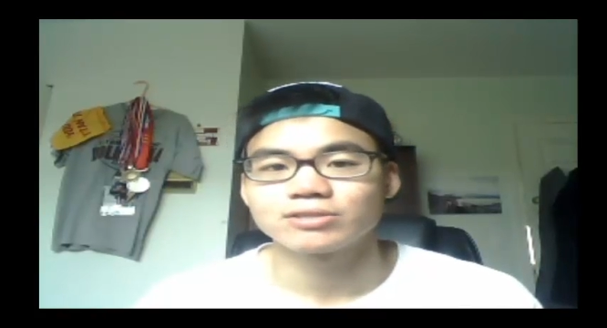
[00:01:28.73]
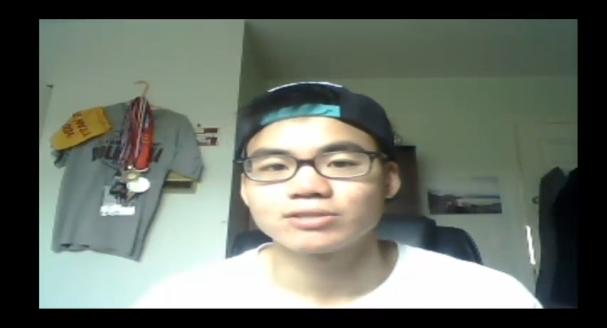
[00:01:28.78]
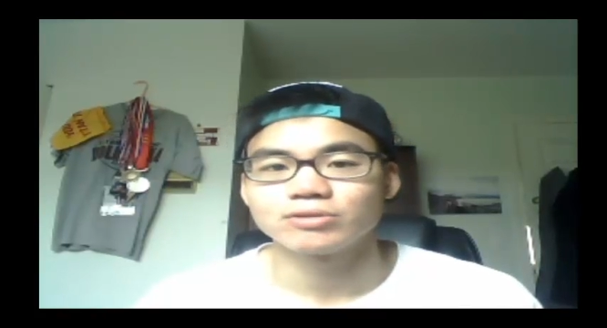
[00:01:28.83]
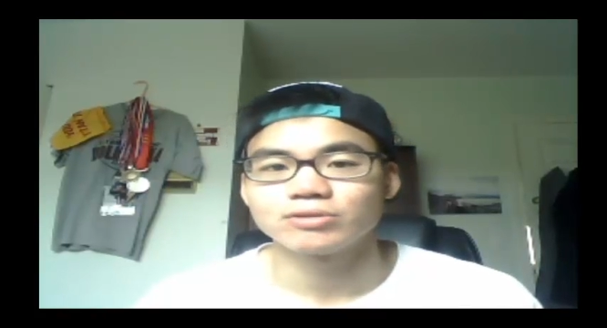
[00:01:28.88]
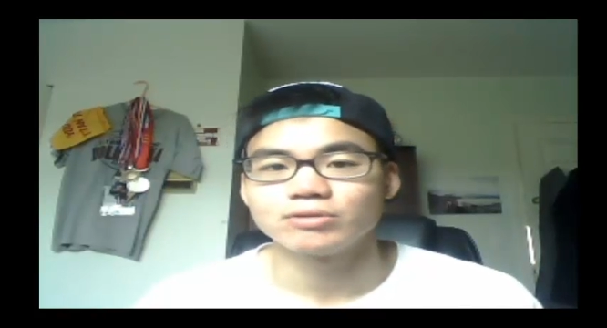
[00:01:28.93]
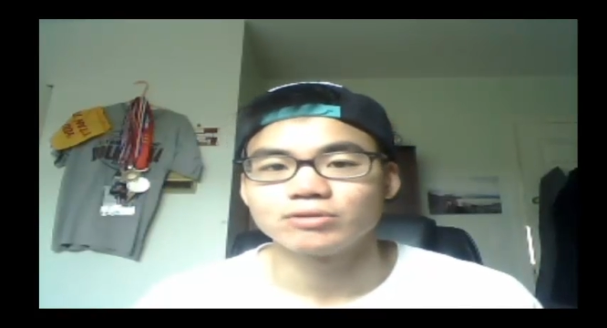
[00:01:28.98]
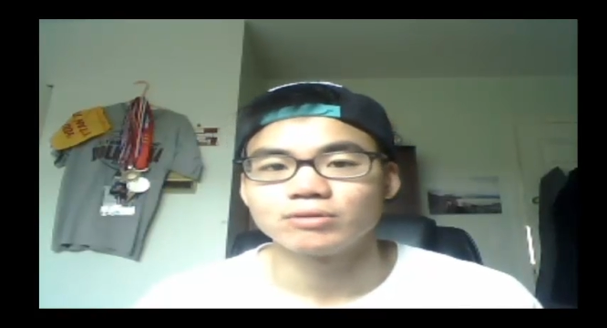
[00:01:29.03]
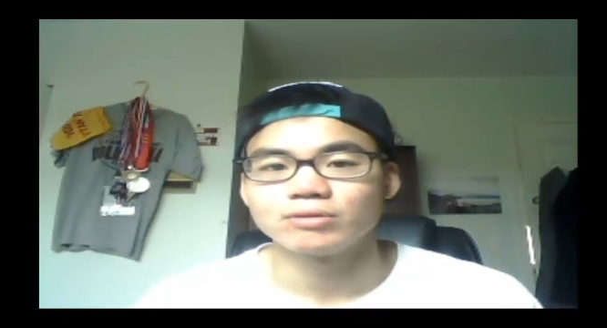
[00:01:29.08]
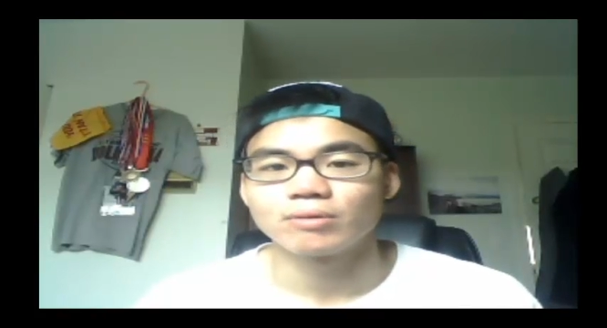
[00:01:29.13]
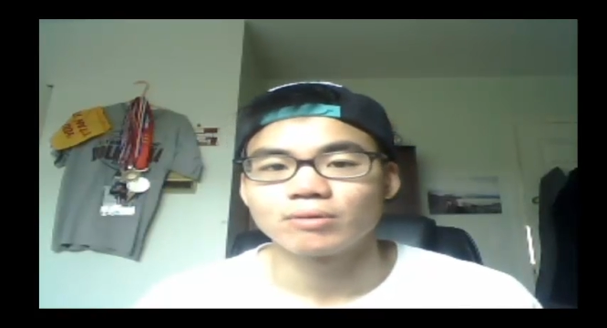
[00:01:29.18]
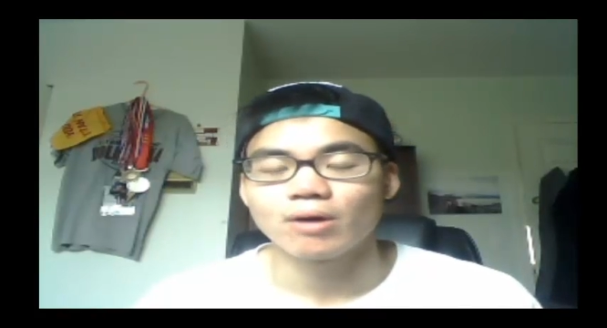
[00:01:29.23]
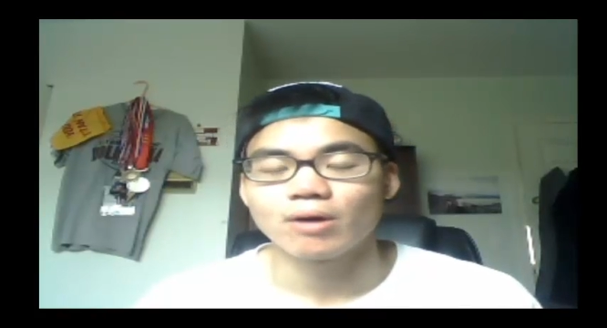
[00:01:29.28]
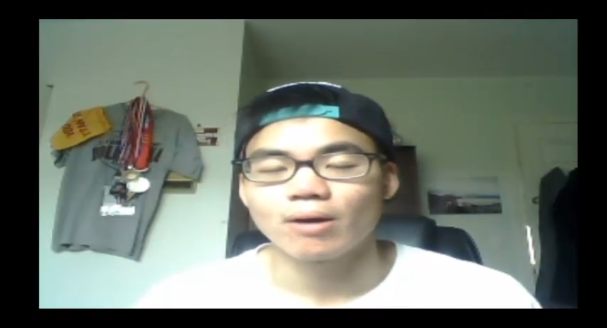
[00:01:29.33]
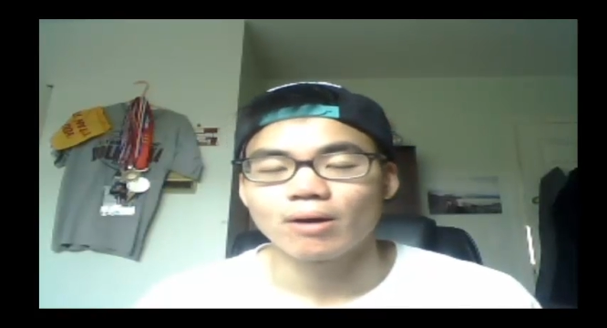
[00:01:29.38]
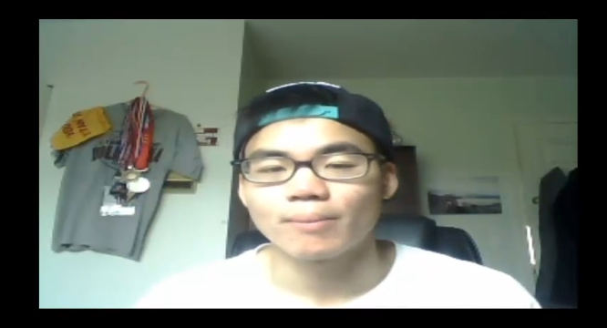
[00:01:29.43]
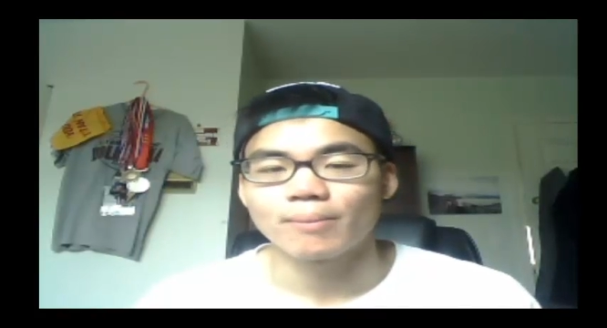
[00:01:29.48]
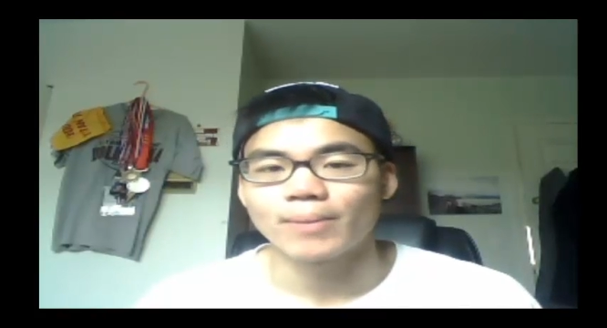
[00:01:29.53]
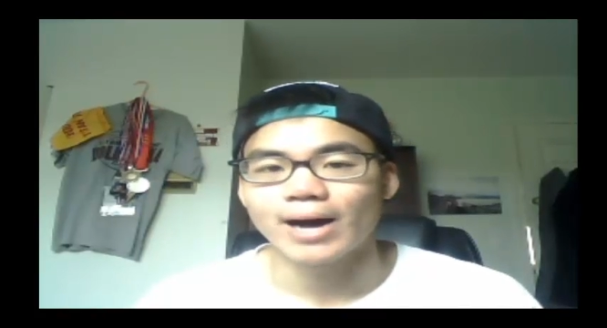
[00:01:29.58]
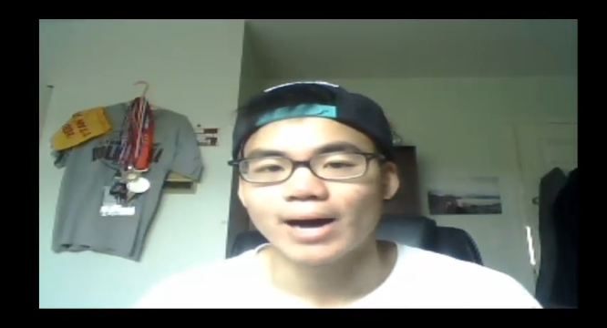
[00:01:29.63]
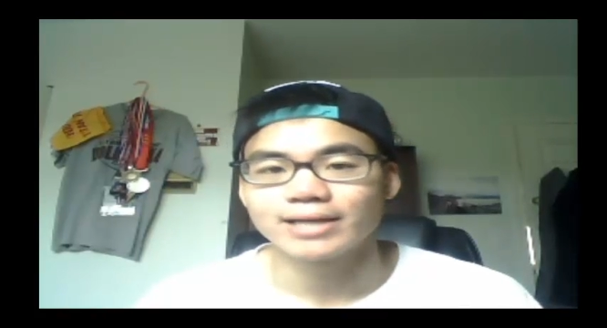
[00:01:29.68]
to
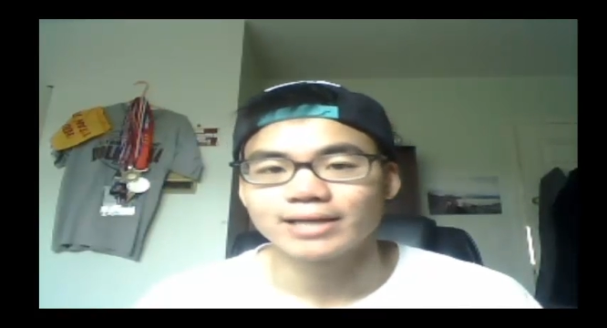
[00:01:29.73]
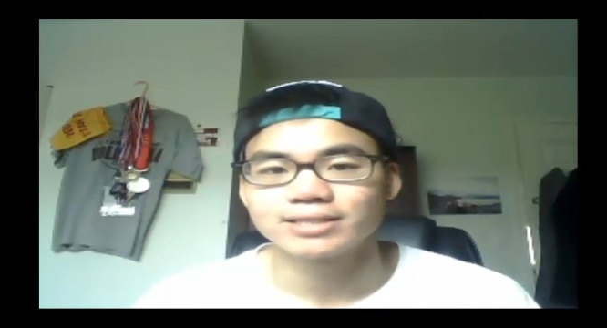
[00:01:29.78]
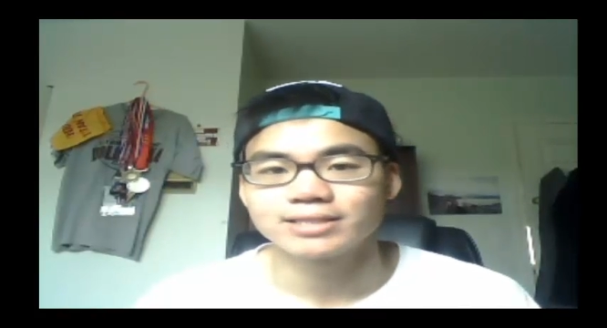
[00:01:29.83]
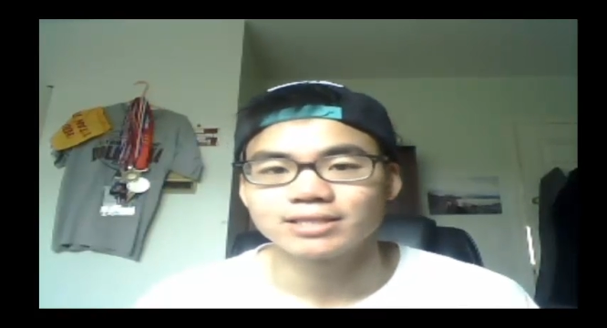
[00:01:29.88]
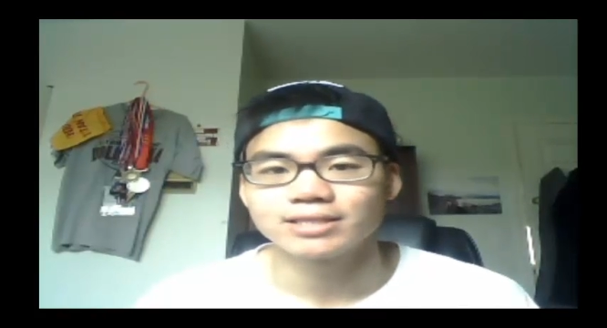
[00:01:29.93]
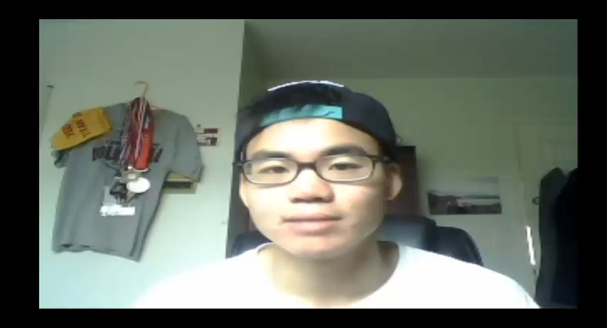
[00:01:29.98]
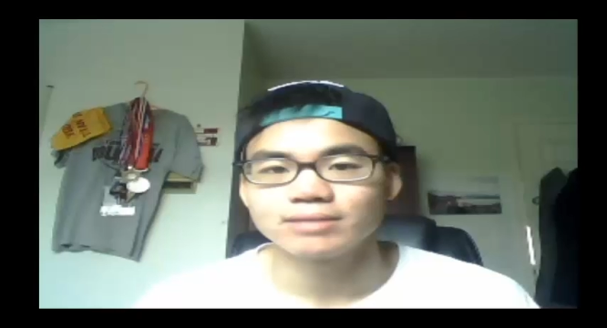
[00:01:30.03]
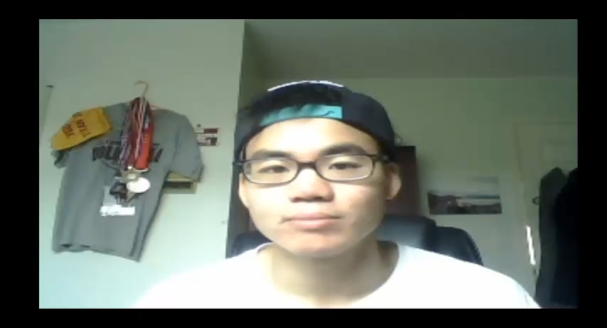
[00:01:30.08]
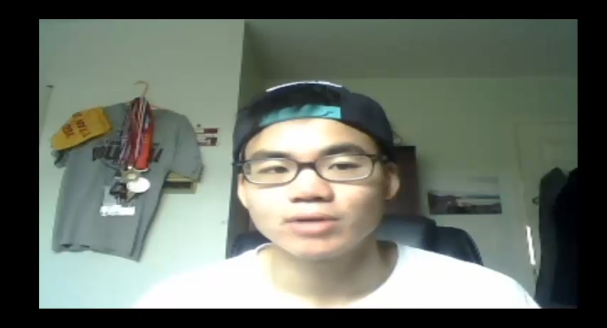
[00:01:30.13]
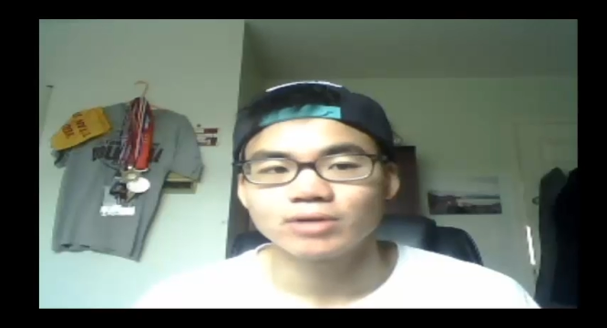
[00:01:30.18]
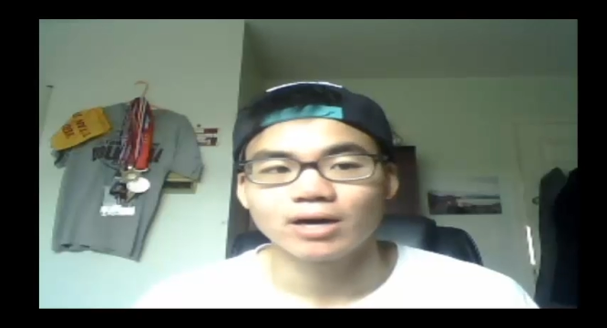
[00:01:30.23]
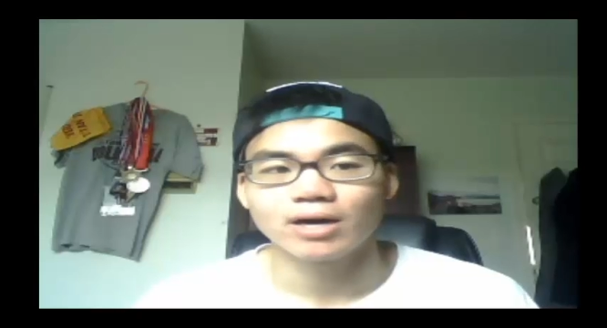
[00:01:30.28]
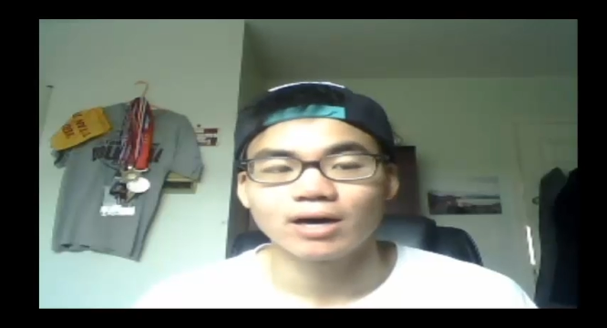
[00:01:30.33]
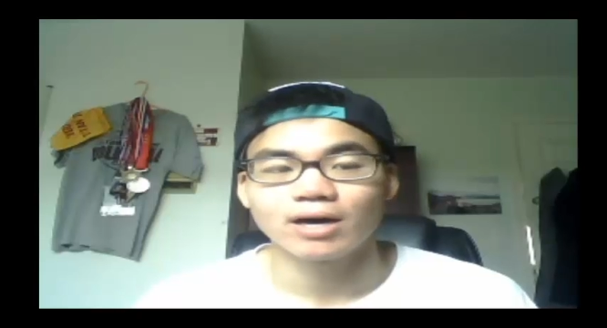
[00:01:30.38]
my team.